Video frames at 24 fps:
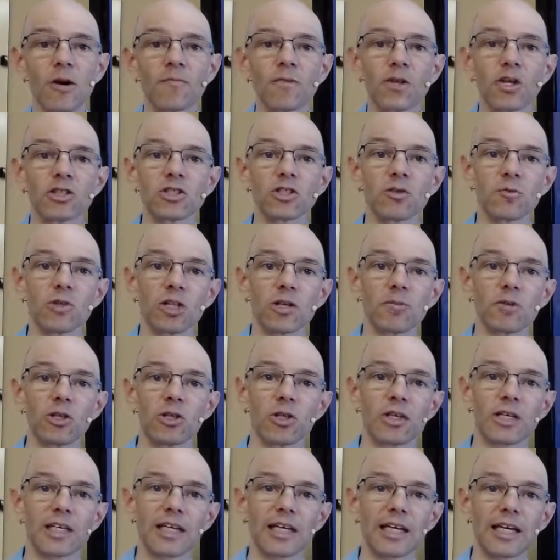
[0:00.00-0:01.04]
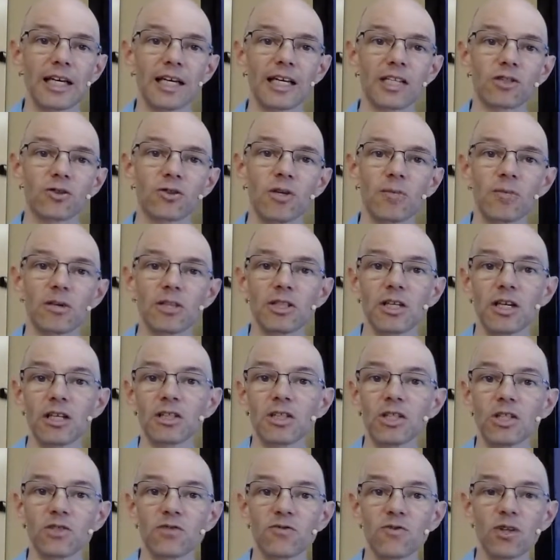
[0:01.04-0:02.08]
So we're going to be looking at treatment
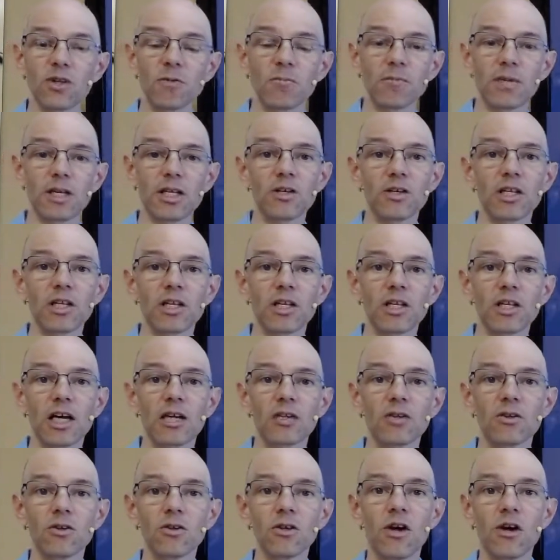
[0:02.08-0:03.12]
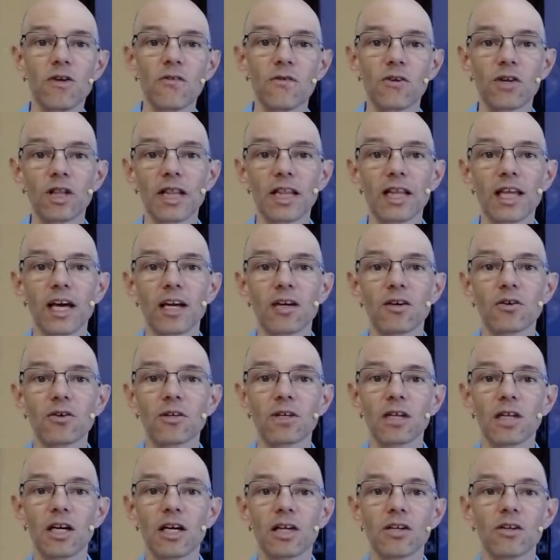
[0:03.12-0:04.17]
techniques for the medial collateral, for the lateral
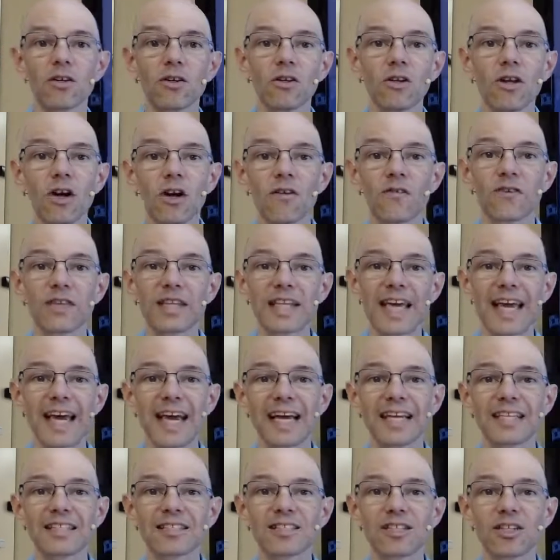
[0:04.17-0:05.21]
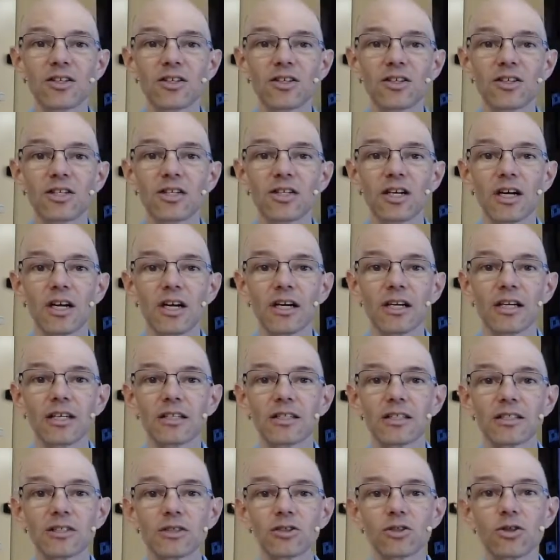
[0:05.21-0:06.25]
collateral, for the anterior
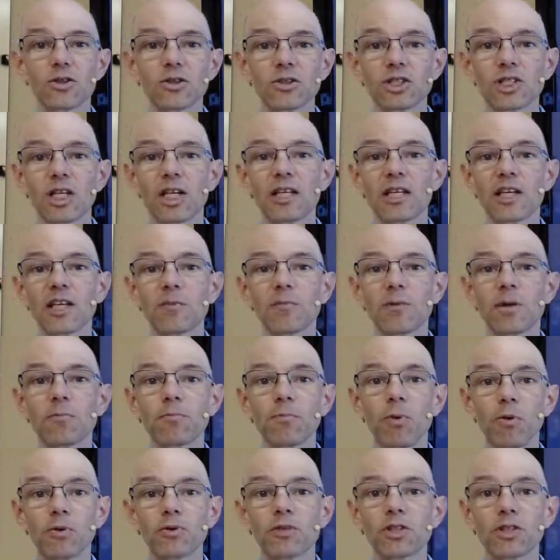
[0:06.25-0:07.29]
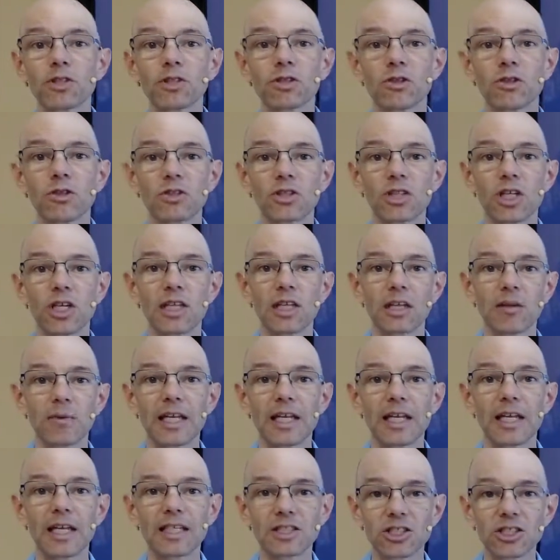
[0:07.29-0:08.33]
cruciate ligament, posterior cruciate ligament,
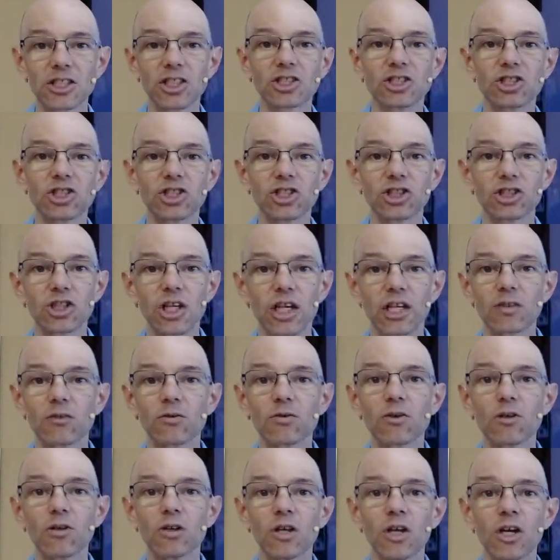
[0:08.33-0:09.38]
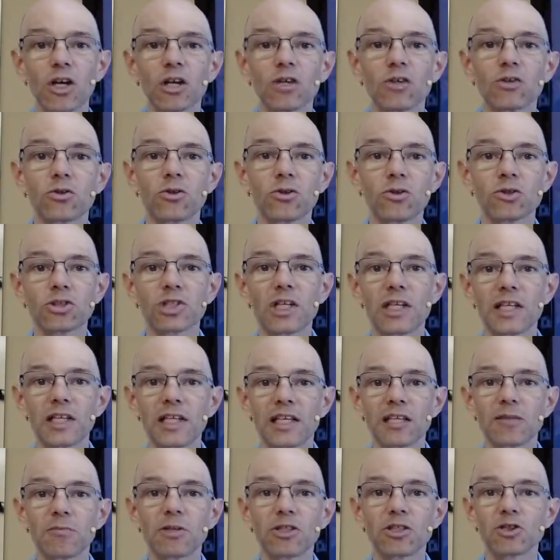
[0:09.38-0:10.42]
and just a general cruciate
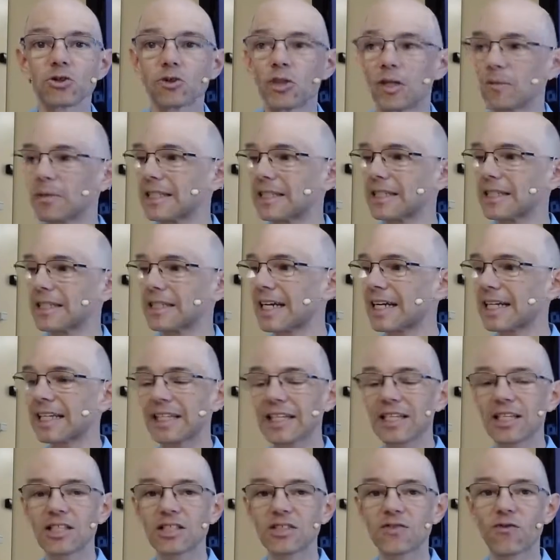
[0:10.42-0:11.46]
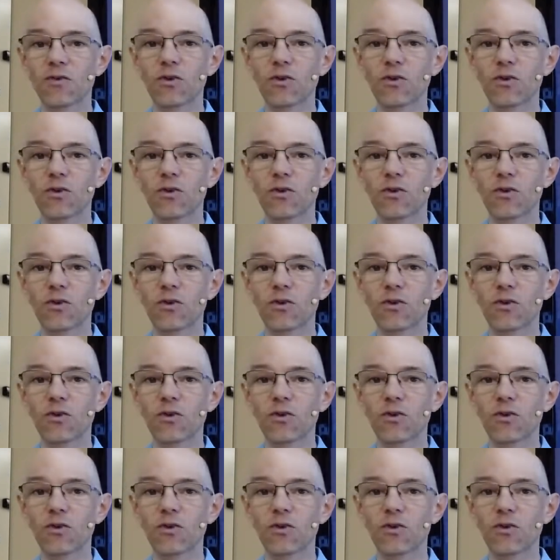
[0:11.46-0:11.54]
ligament treatment techniques for